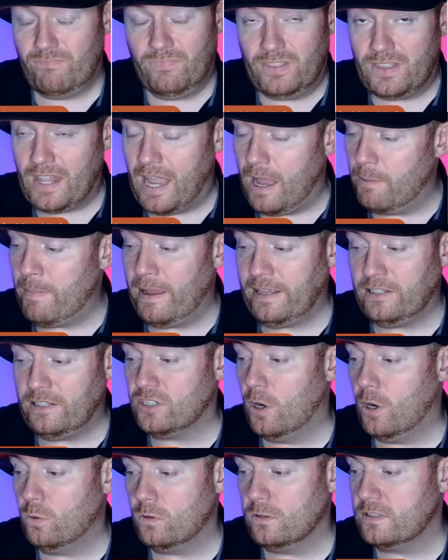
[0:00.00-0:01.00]
that makes
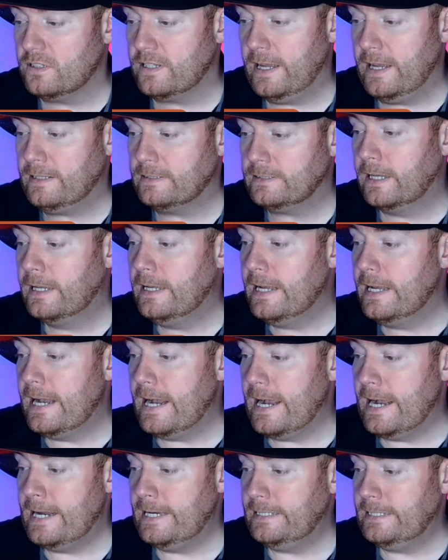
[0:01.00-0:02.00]
total sense.
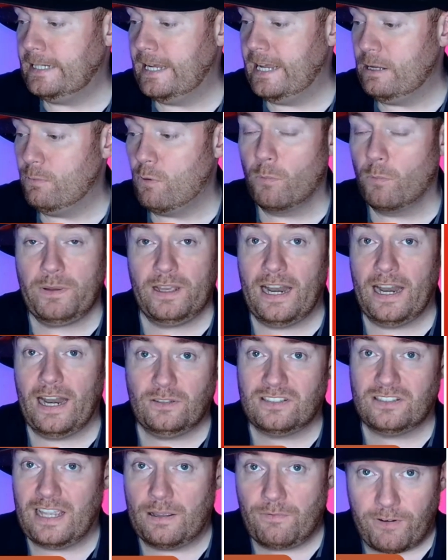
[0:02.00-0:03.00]
And he won't be allowed
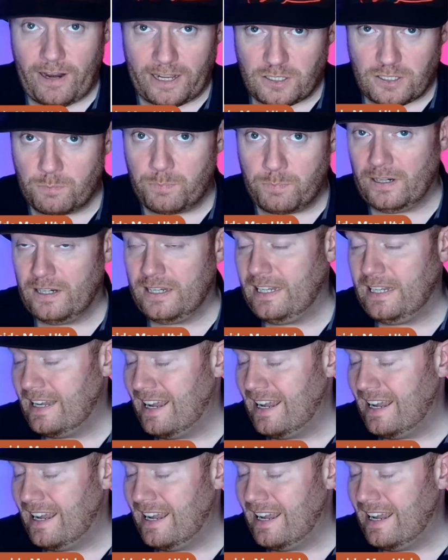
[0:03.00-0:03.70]
the same flexibility.